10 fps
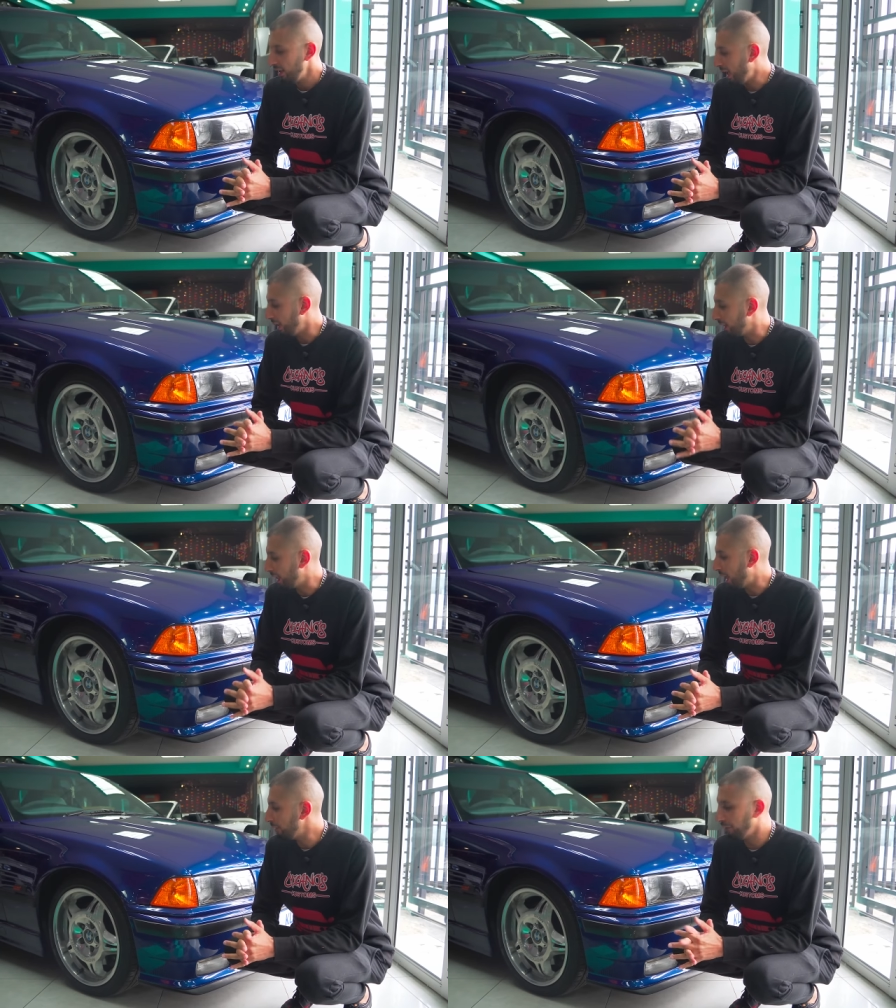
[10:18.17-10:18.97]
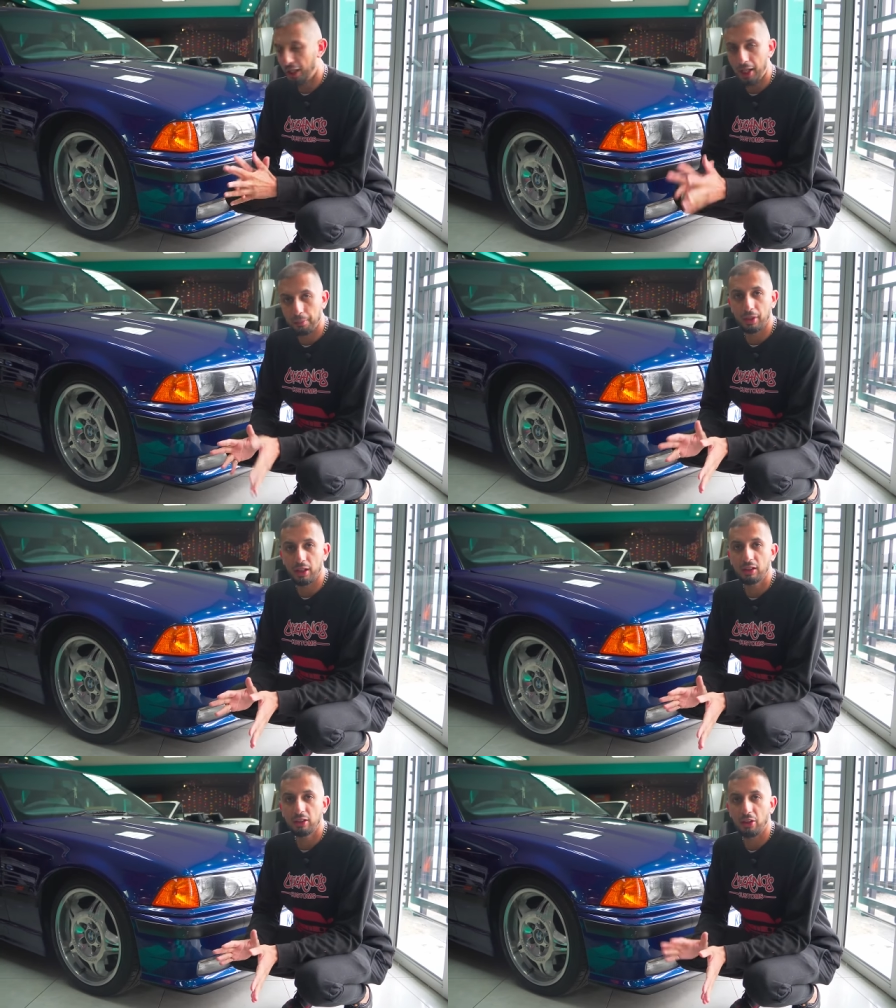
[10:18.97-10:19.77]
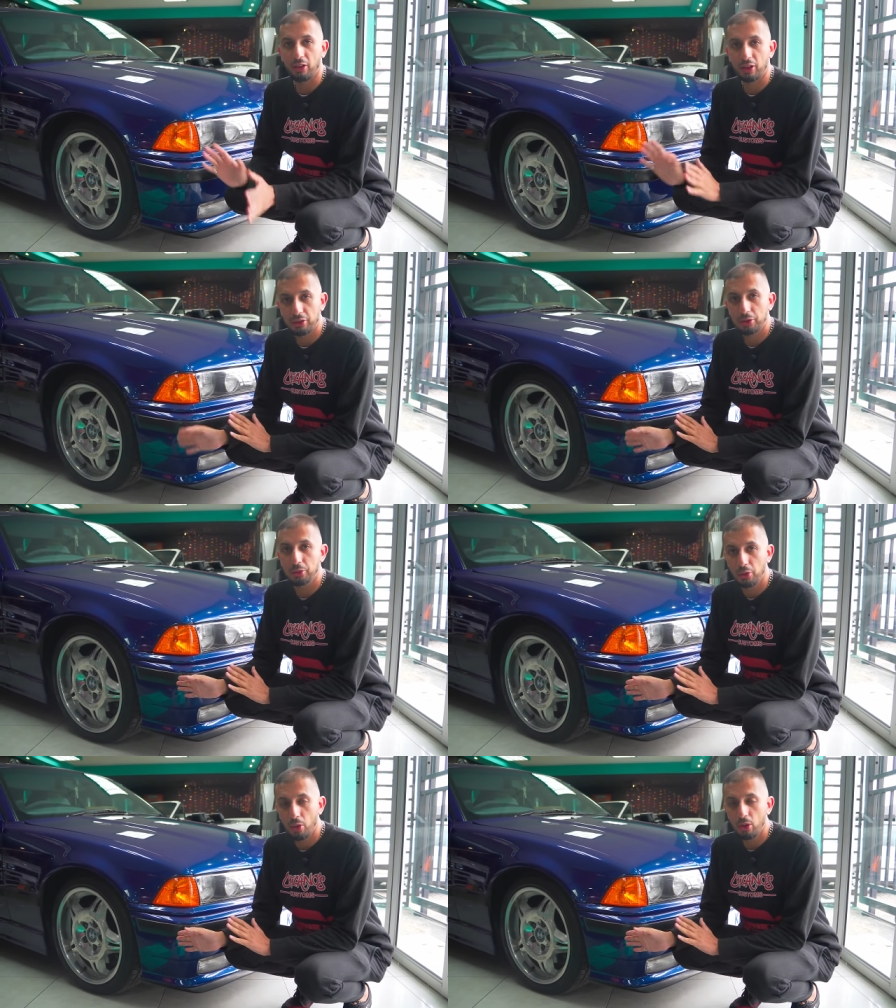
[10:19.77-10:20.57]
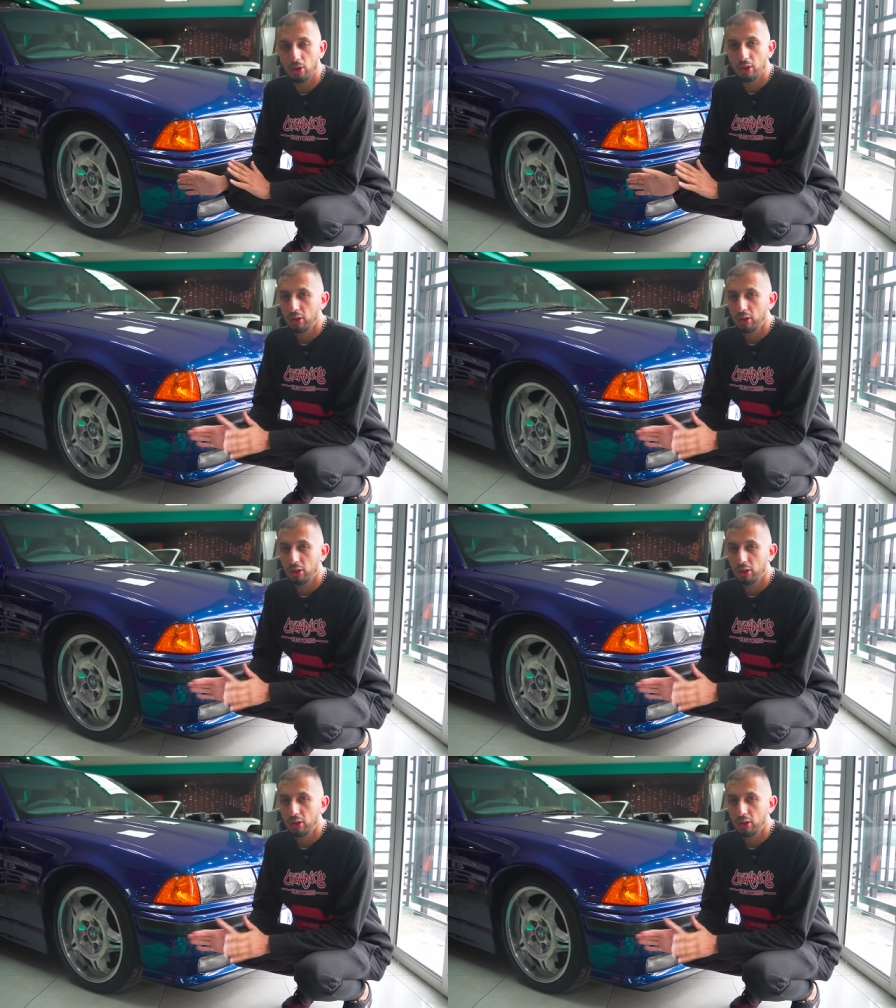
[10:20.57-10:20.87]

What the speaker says: I love amber on a two-door.